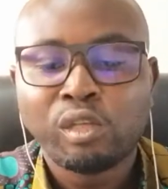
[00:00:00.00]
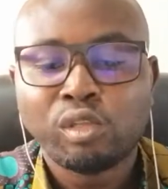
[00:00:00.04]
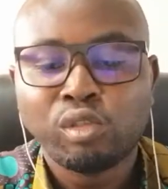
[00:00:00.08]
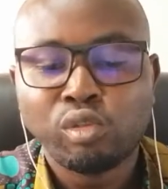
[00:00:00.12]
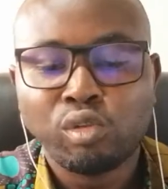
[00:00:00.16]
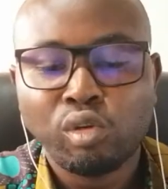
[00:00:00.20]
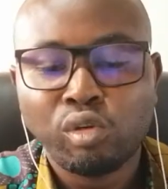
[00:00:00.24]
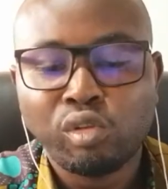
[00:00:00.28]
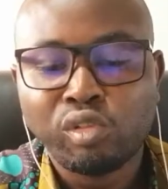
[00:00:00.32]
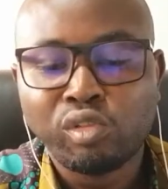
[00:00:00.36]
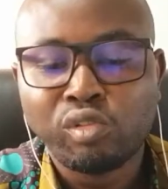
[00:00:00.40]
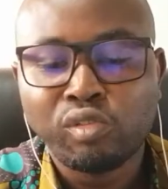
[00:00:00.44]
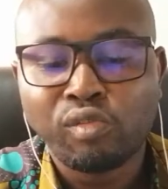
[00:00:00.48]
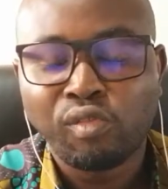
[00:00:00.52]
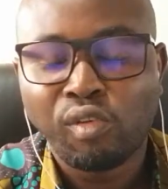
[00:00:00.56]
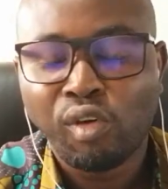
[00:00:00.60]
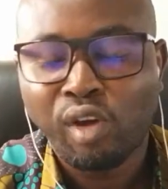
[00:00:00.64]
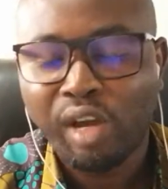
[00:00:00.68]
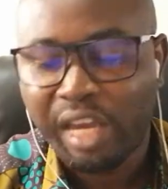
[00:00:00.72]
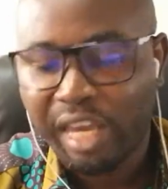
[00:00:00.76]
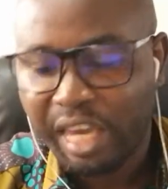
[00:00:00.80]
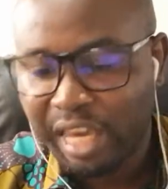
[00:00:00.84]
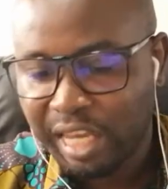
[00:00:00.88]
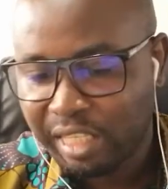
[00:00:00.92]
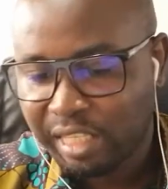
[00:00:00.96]
don't
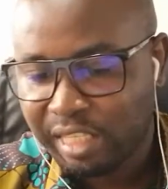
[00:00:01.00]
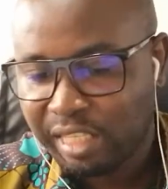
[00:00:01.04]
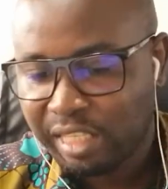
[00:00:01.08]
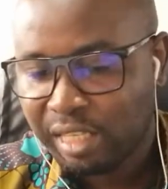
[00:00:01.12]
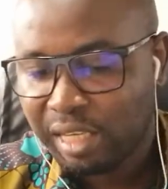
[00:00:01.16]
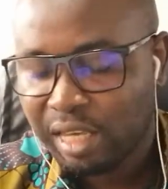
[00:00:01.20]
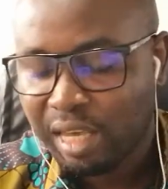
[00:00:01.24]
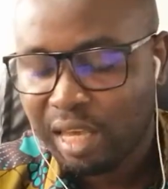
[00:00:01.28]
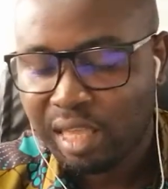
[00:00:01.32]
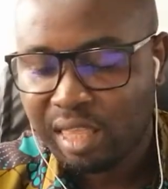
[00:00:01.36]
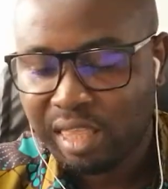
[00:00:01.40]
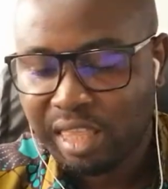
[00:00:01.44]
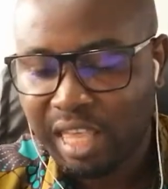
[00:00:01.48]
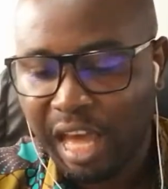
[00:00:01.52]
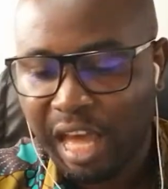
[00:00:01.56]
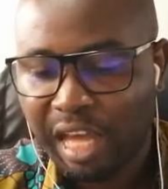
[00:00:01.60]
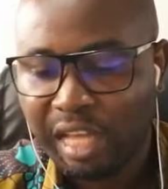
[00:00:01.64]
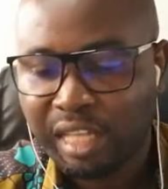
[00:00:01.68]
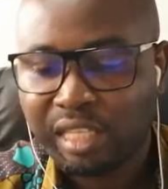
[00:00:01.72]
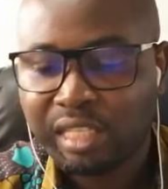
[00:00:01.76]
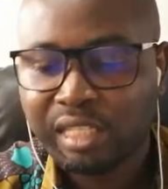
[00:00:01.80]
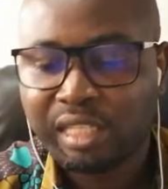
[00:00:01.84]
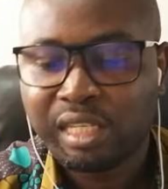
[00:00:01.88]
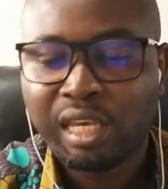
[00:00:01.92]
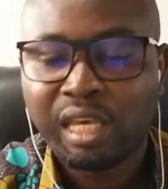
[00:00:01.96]
forget
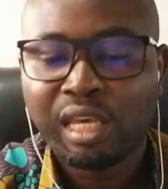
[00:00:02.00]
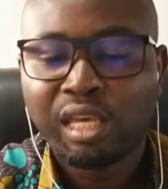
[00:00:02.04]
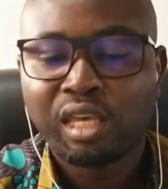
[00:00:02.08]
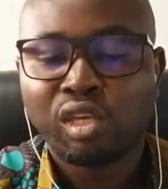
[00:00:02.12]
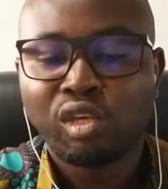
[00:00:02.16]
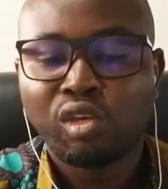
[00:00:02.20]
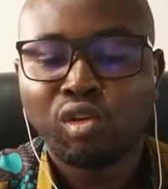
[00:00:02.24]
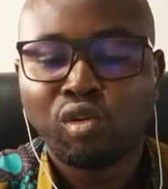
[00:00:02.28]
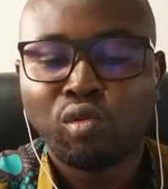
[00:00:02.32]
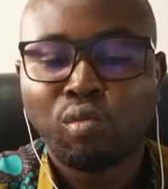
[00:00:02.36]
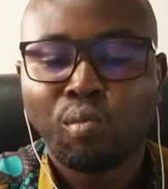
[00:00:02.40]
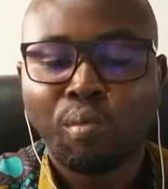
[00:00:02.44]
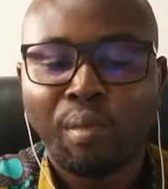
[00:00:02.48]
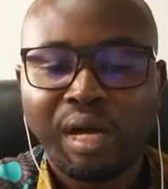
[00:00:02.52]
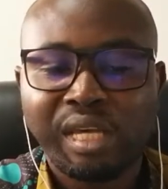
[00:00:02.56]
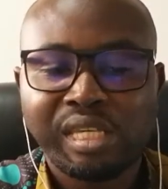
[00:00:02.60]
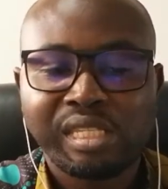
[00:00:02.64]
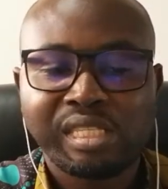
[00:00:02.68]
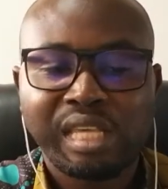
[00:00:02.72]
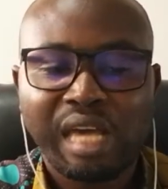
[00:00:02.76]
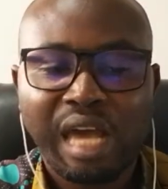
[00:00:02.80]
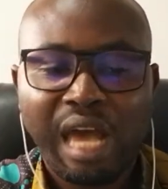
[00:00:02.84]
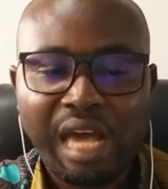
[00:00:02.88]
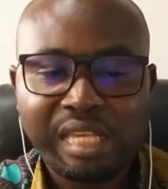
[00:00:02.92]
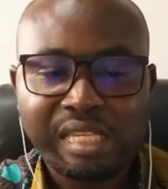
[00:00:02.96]
that you
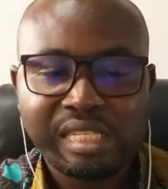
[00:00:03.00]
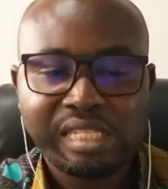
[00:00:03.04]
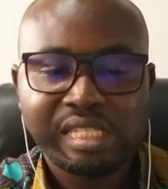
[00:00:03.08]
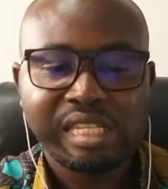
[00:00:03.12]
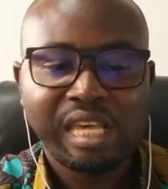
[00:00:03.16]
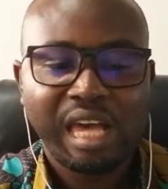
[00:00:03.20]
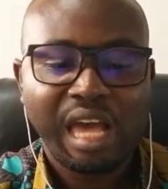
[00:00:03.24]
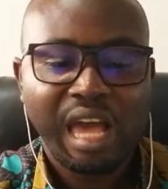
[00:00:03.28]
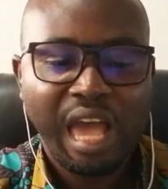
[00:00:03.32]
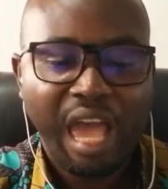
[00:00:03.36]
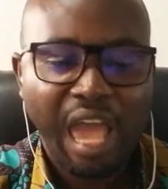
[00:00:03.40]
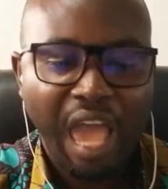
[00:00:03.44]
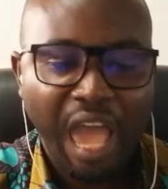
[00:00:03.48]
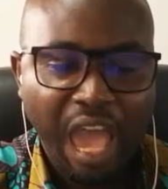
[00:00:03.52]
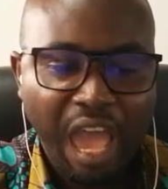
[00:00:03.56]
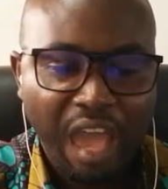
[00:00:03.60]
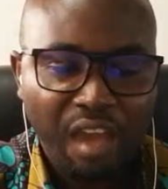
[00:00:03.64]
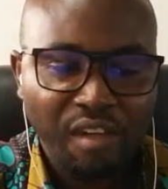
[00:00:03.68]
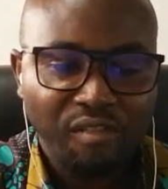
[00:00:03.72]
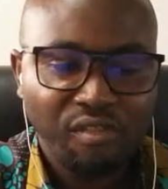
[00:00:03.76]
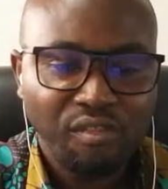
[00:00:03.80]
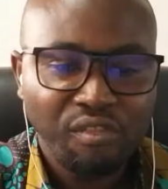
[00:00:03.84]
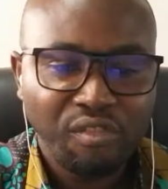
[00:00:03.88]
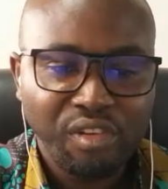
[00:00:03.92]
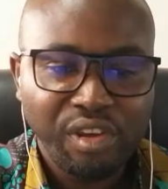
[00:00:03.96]
must answer
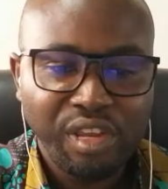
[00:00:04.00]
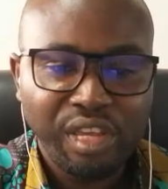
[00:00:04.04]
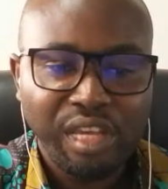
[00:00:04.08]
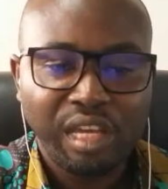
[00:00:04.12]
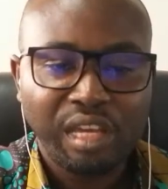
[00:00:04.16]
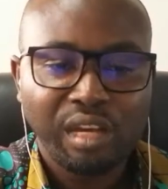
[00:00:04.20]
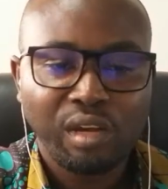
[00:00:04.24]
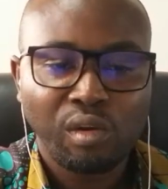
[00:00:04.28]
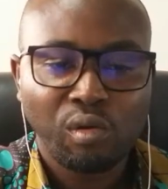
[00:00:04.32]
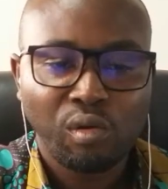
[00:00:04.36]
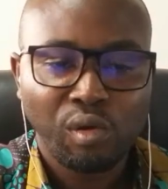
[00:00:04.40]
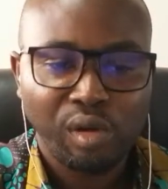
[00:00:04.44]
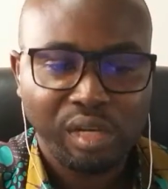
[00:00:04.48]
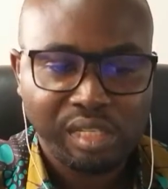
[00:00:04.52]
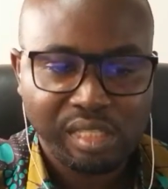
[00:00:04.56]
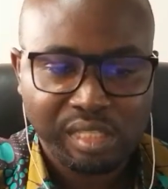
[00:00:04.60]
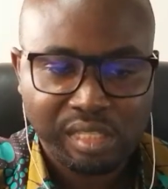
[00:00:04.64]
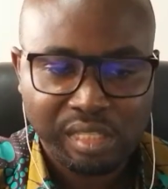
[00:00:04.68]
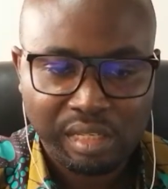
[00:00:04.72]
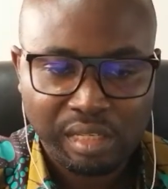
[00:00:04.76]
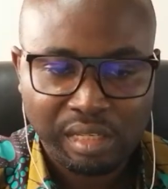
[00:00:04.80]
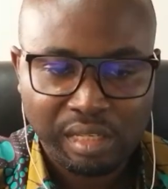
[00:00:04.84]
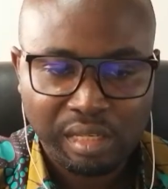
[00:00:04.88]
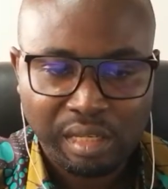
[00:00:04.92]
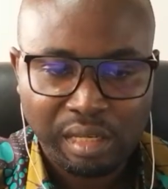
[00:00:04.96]
every
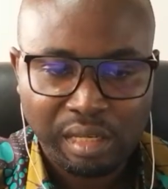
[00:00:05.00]
question.